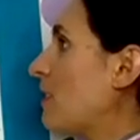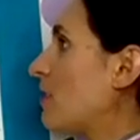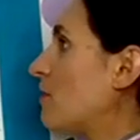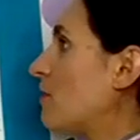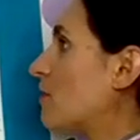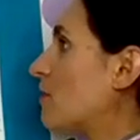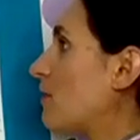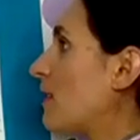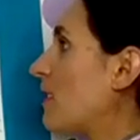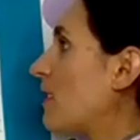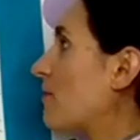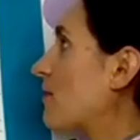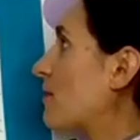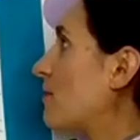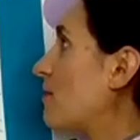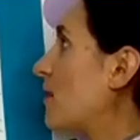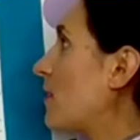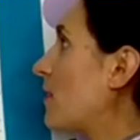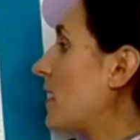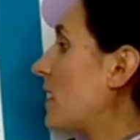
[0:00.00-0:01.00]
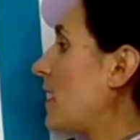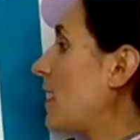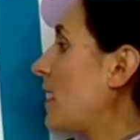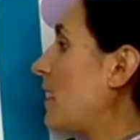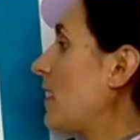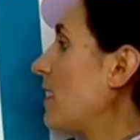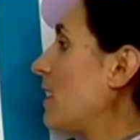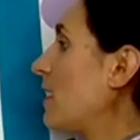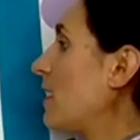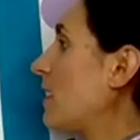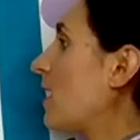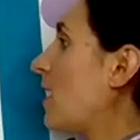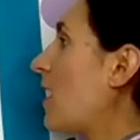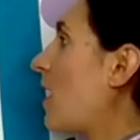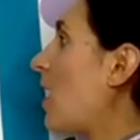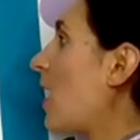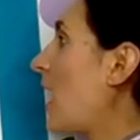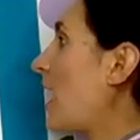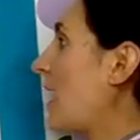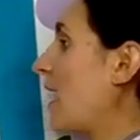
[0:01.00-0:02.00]
So everybody,
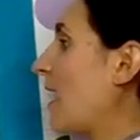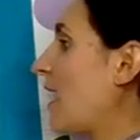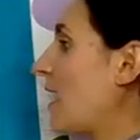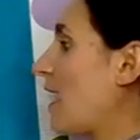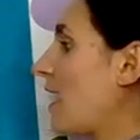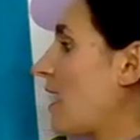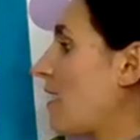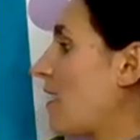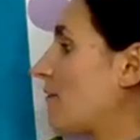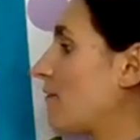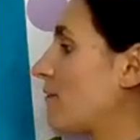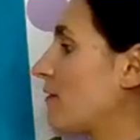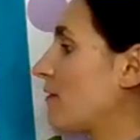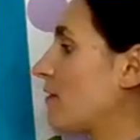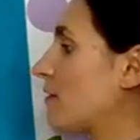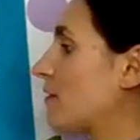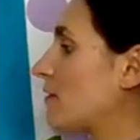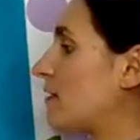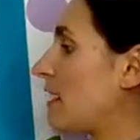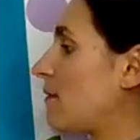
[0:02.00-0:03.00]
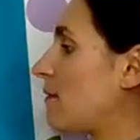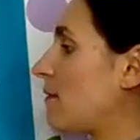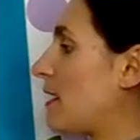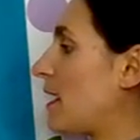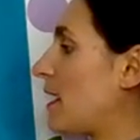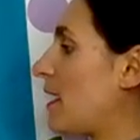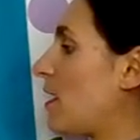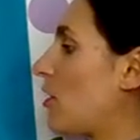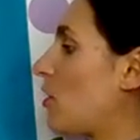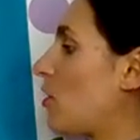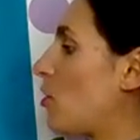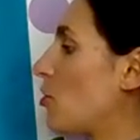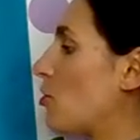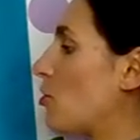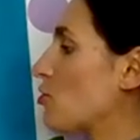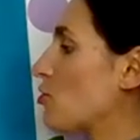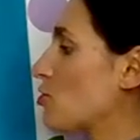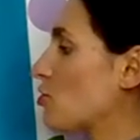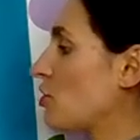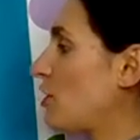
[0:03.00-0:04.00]
I have done my
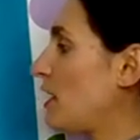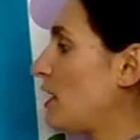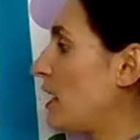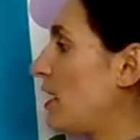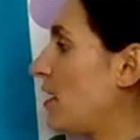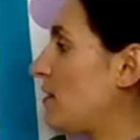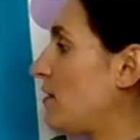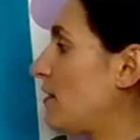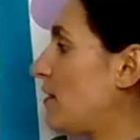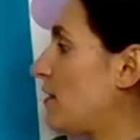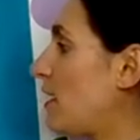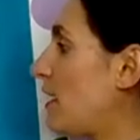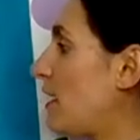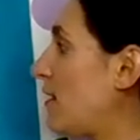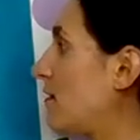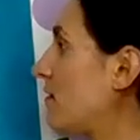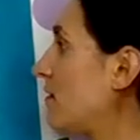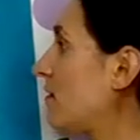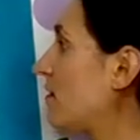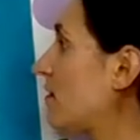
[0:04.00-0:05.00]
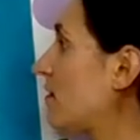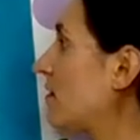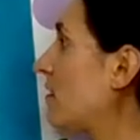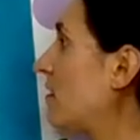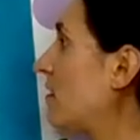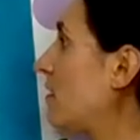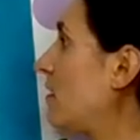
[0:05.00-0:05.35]
ocean outlines,